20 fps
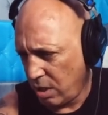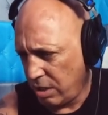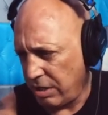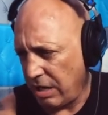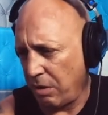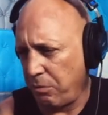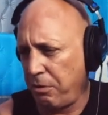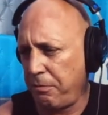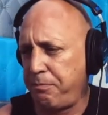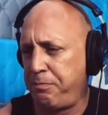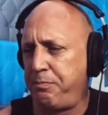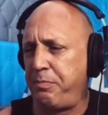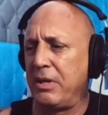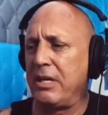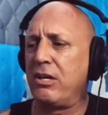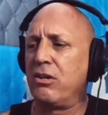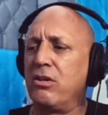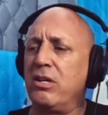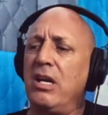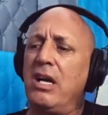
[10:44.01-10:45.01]
Now with
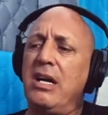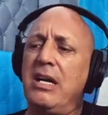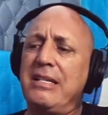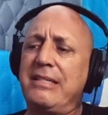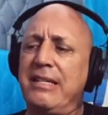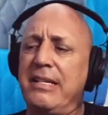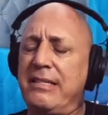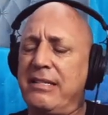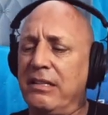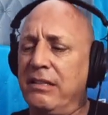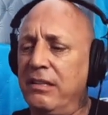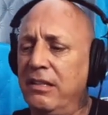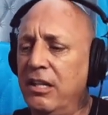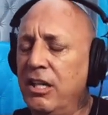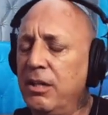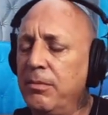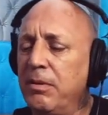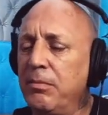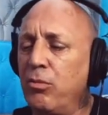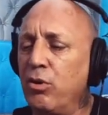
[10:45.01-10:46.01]
bigger guys, it's a
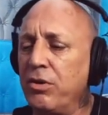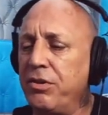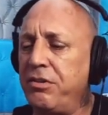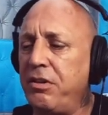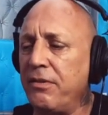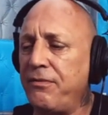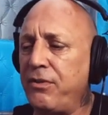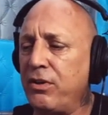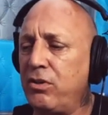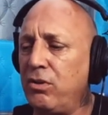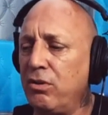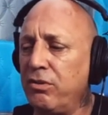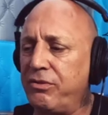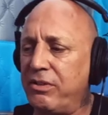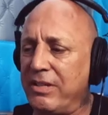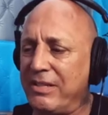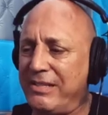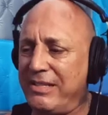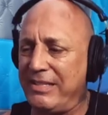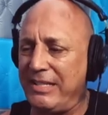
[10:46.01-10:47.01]
little bit more
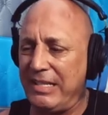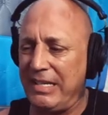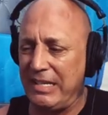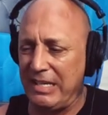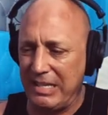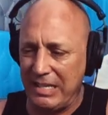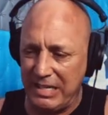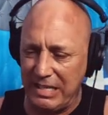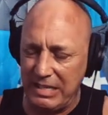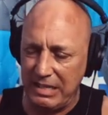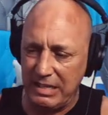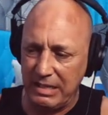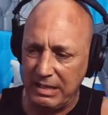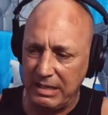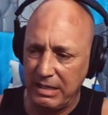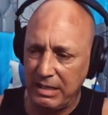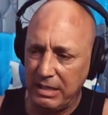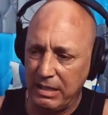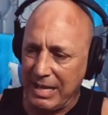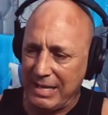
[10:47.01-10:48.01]
difficult to see
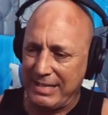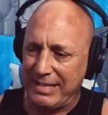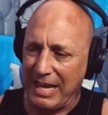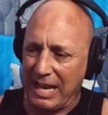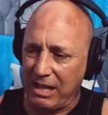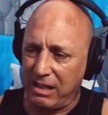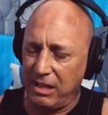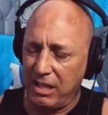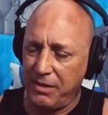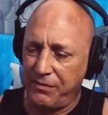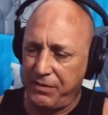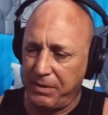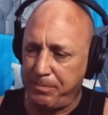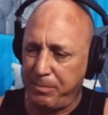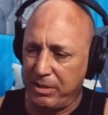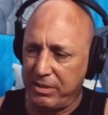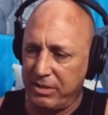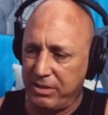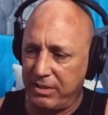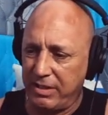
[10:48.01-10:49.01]
exactly if
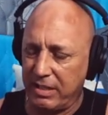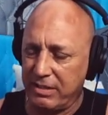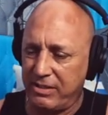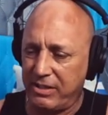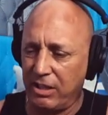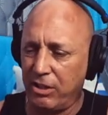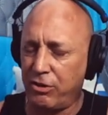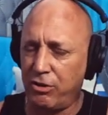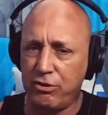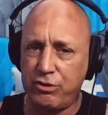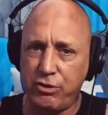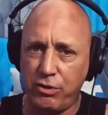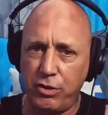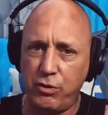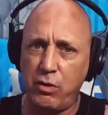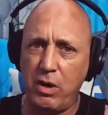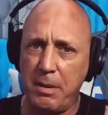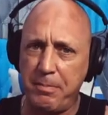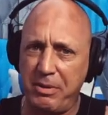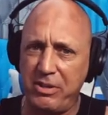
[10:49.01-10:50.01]
the cylinders are in
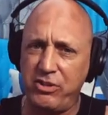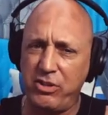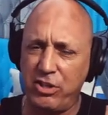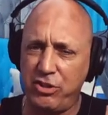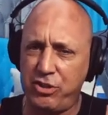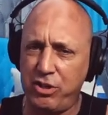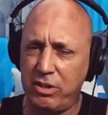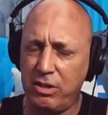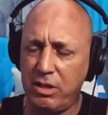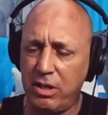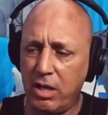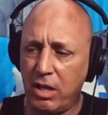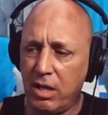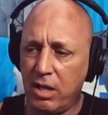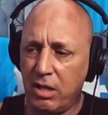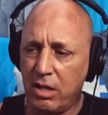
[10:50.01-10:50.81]
the right position,